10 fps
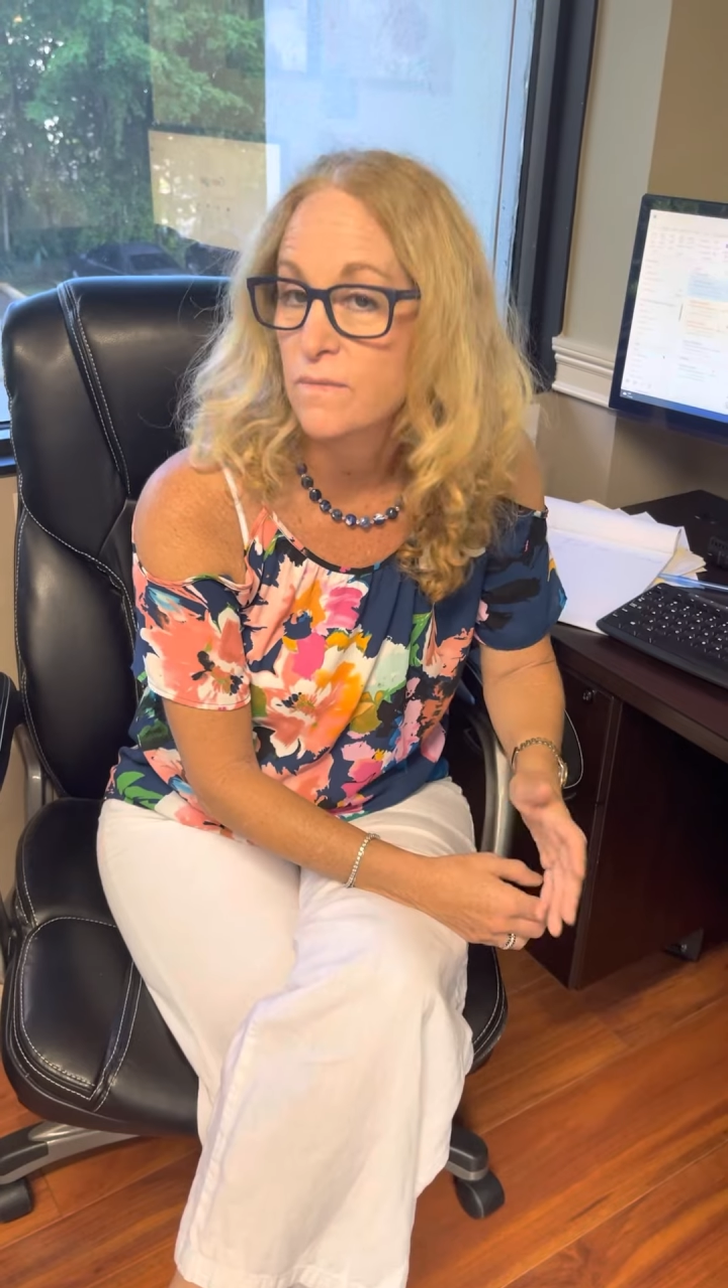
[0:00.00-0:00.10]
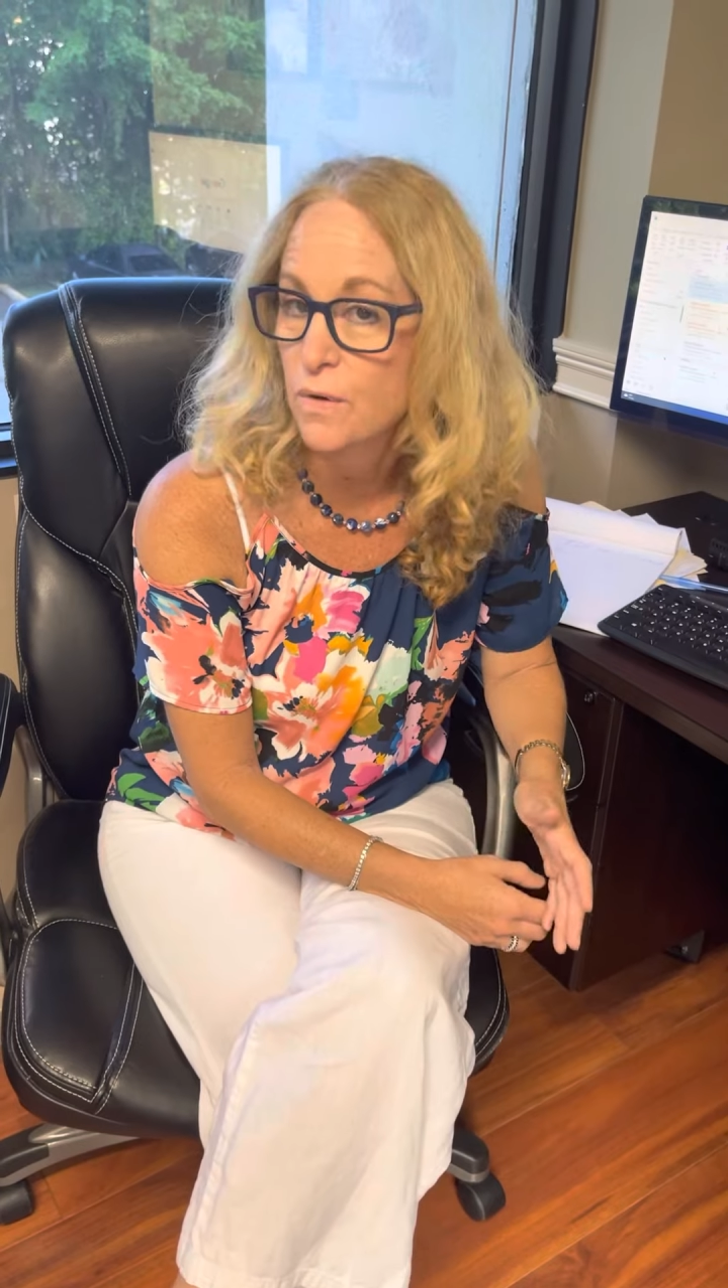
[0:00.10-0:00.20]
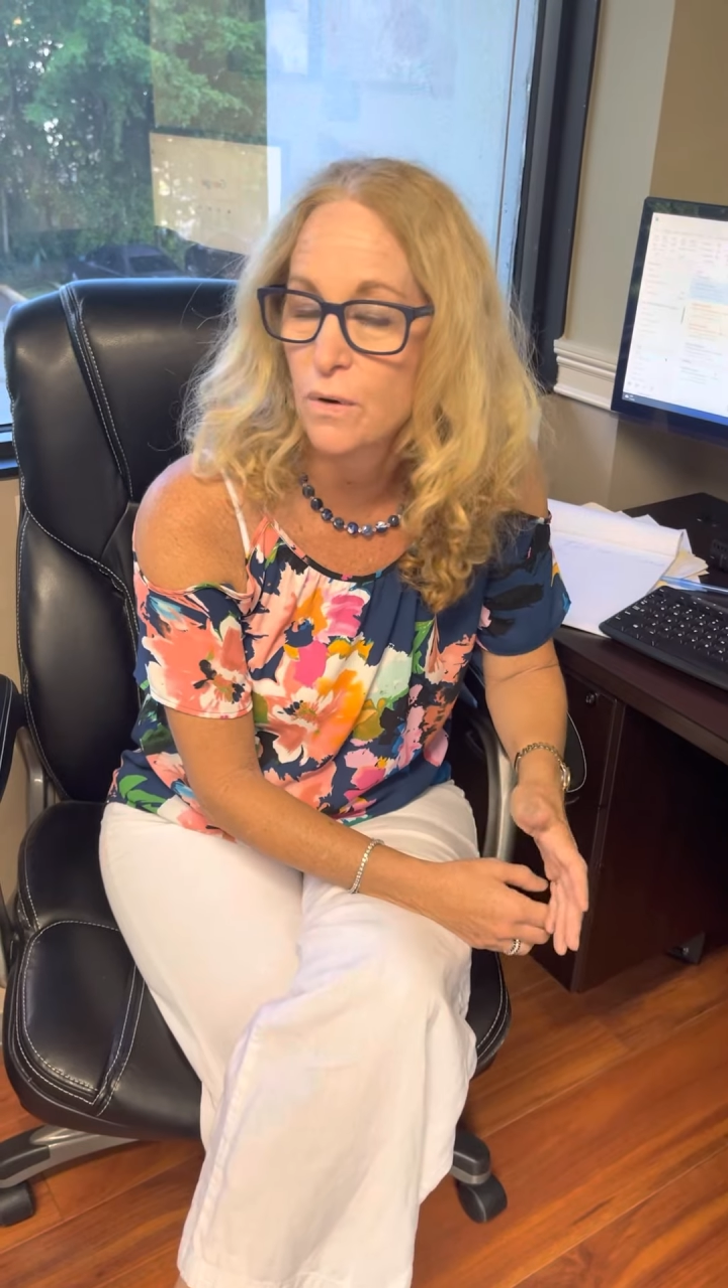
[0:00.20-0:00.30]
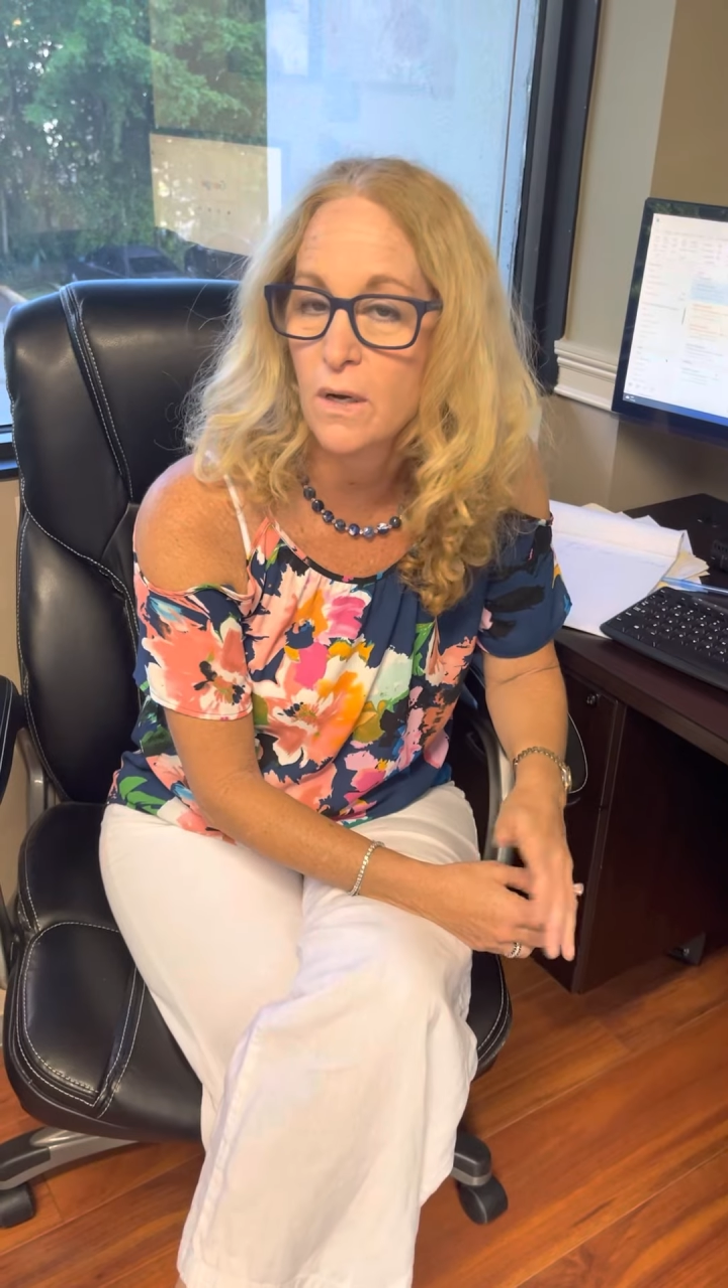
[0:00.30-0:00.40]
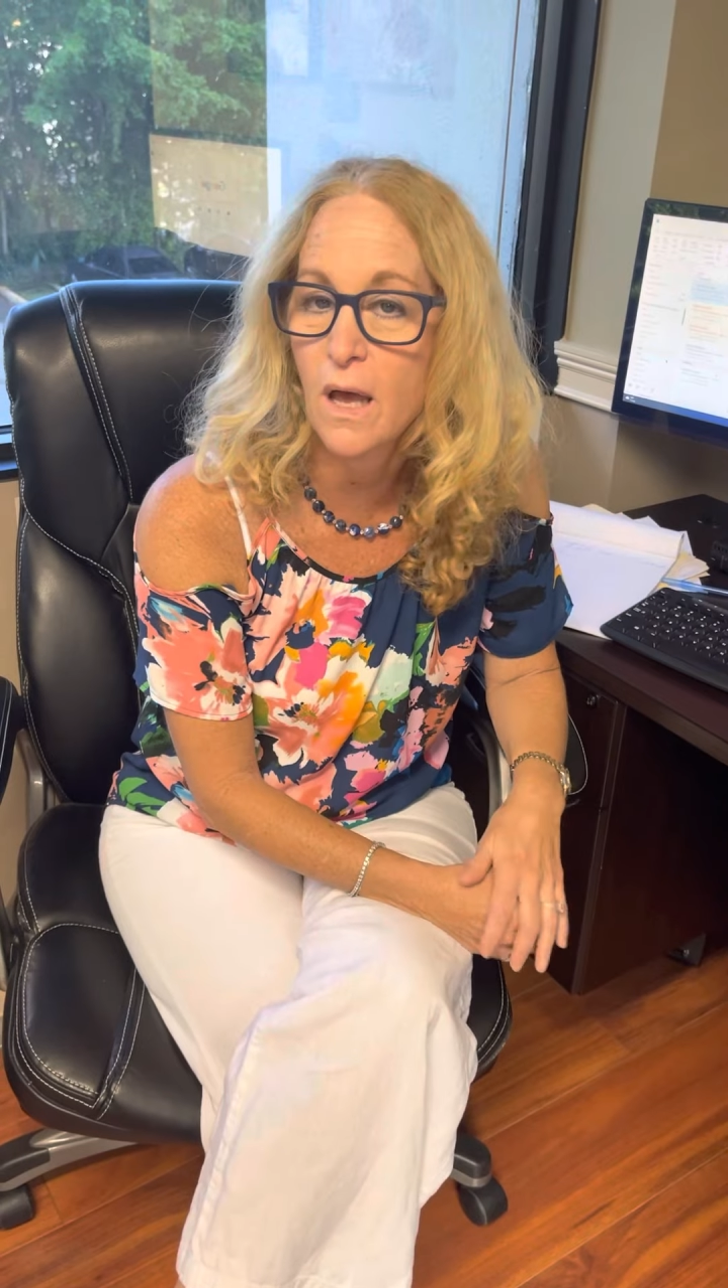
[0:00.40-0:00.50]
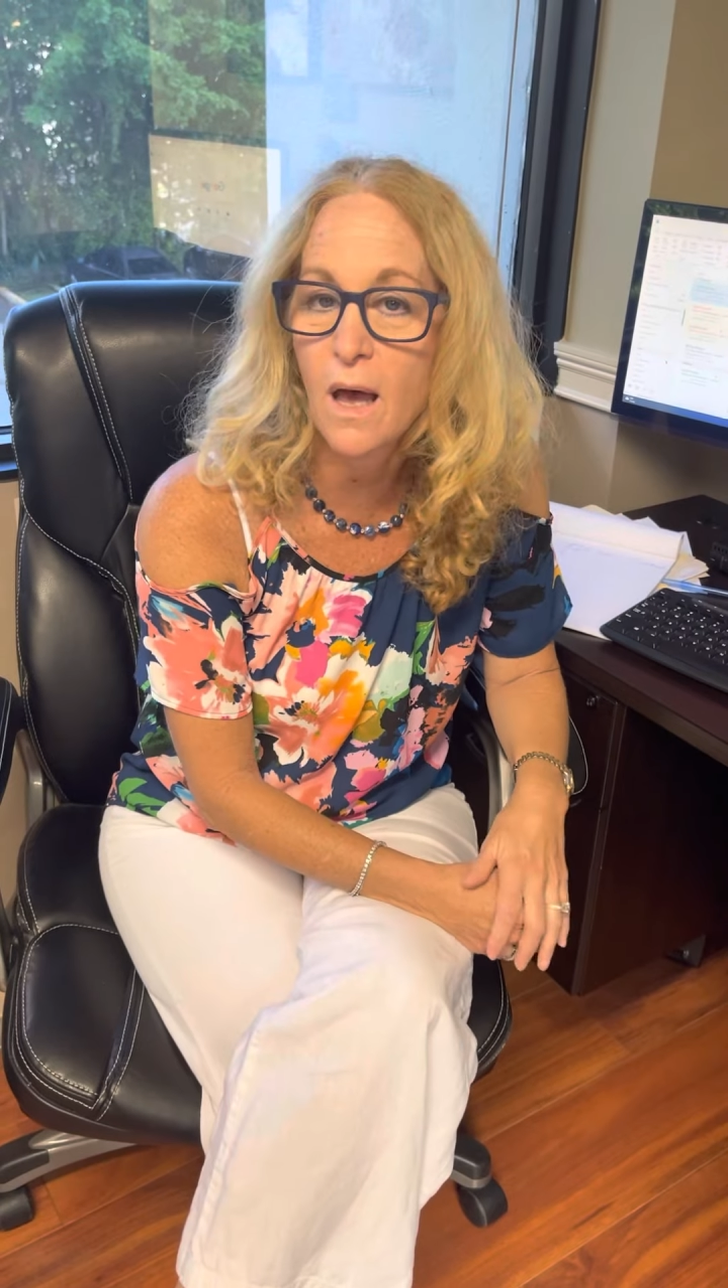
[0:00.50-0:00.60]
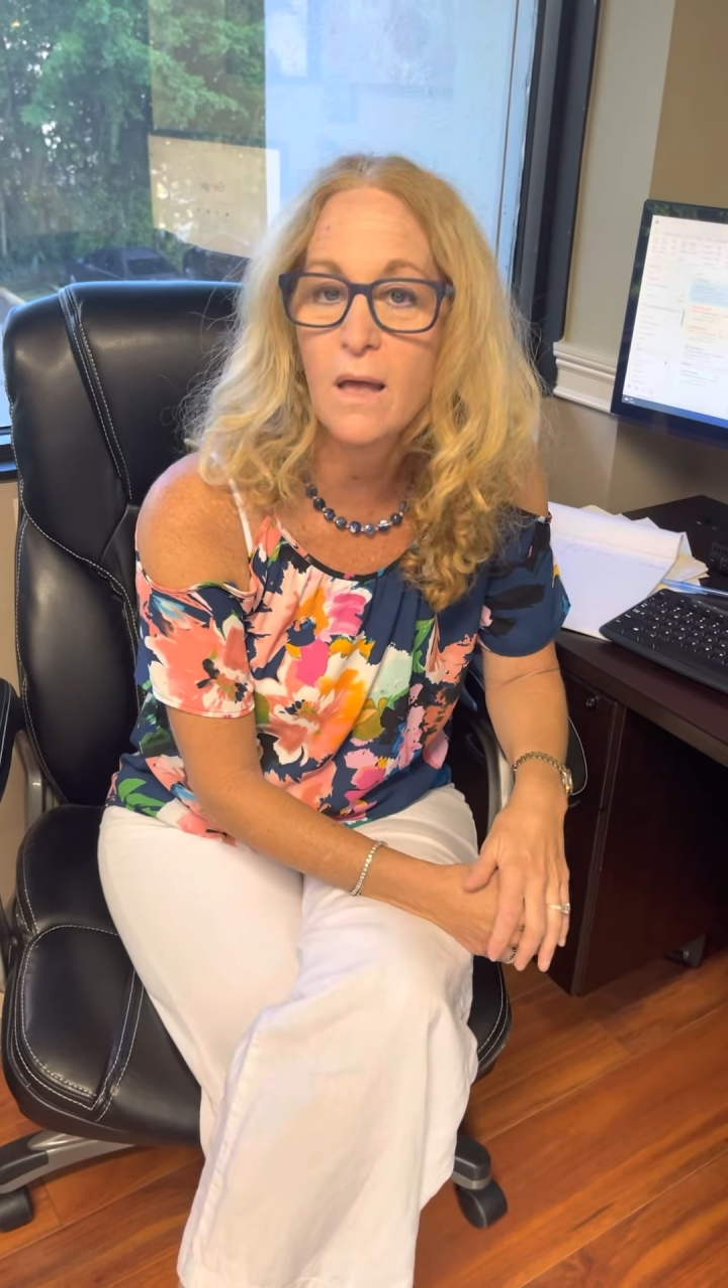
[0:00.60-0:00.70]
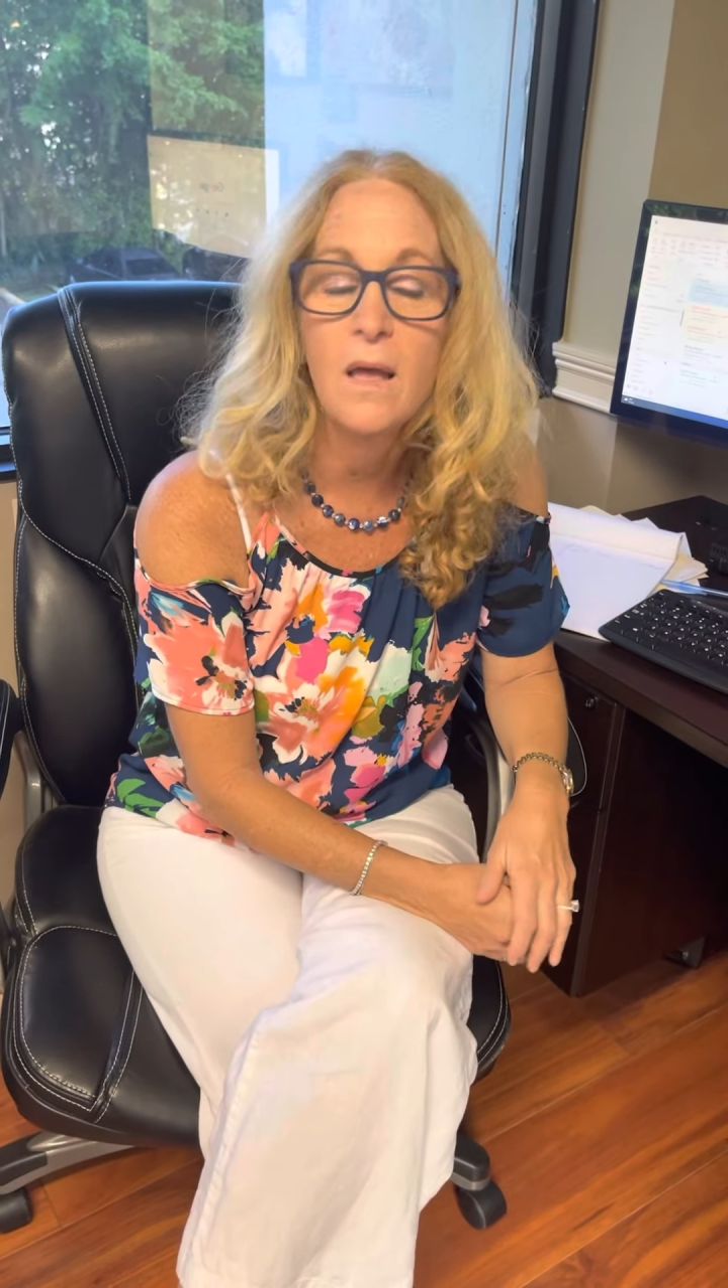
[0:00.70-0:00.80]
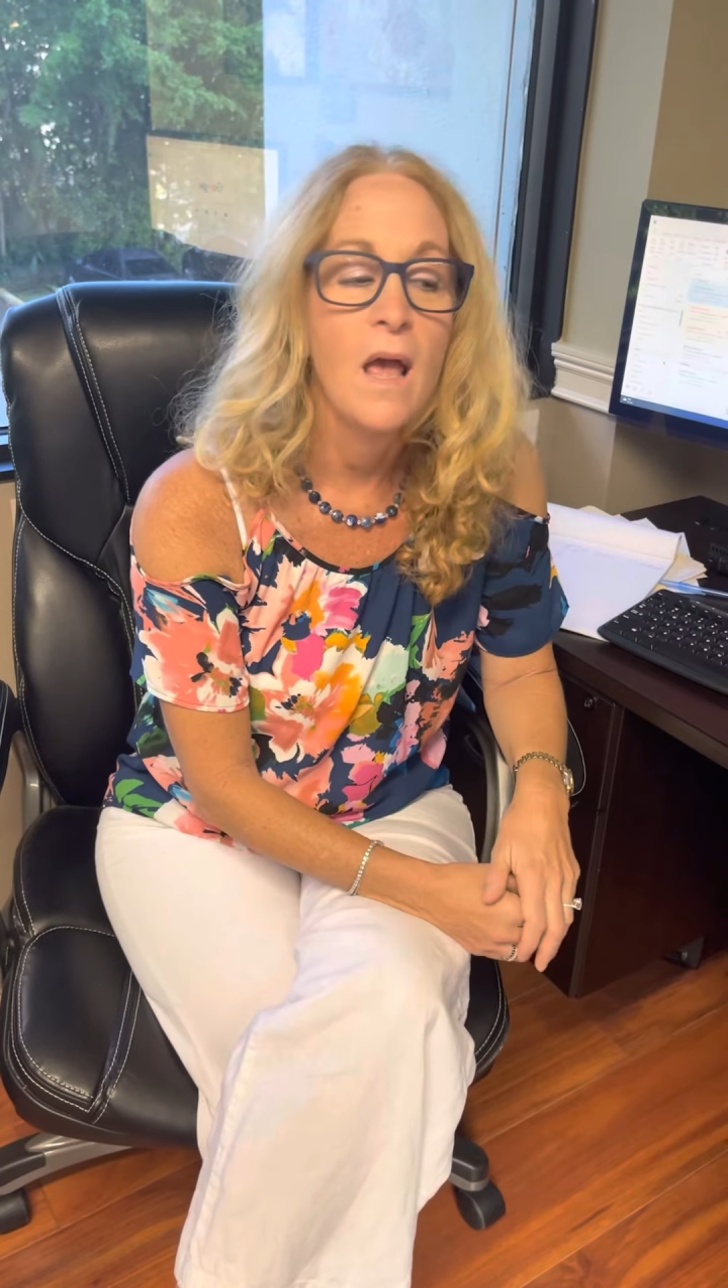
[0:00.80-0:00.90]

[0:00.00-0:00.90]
Florida,